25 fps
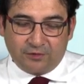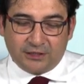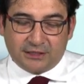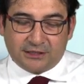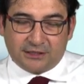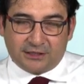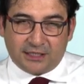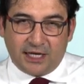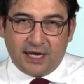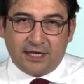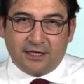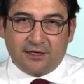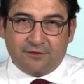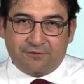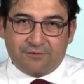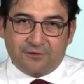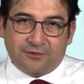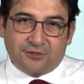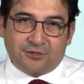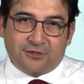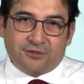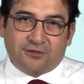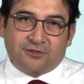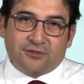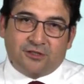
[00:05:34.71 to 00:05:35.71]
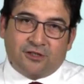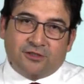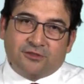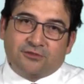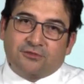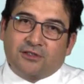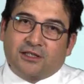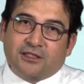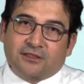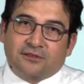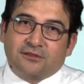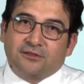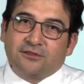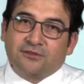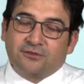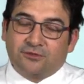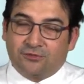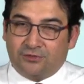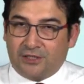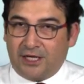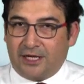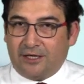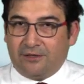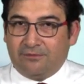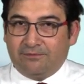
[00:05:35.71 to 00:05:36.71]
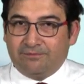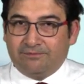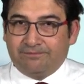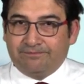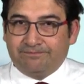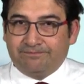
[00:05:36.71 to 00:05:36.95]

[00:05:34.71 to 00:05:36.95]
we sign a futures contract today,